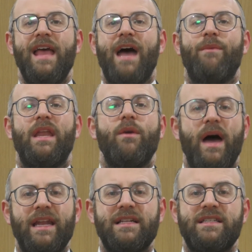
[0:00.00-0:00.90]
And when he
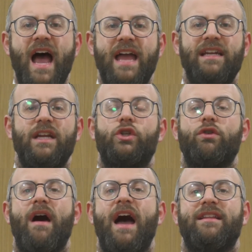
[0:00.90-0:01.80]
went inside and he
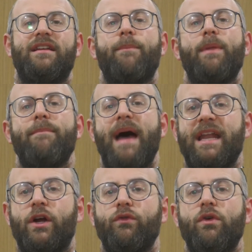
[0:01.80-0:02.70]
tried the
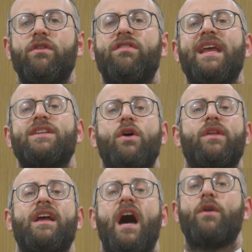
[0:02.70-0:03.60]
diplomatic route, things
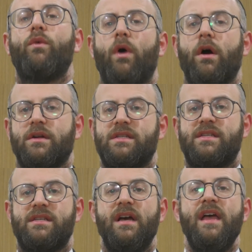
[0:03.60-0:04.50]
only got
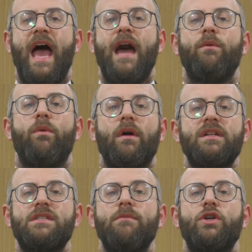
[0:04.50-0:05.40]
worse. And
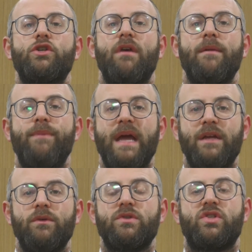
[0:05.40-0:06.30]
once Moshe
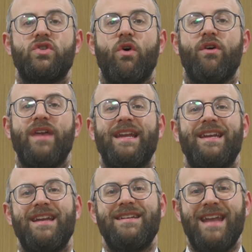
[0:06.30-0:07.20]
Rabbeinu saw that
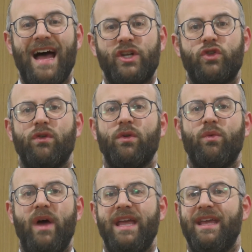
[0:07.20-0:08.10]
in a natural
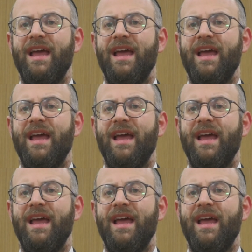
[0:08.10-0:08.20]
way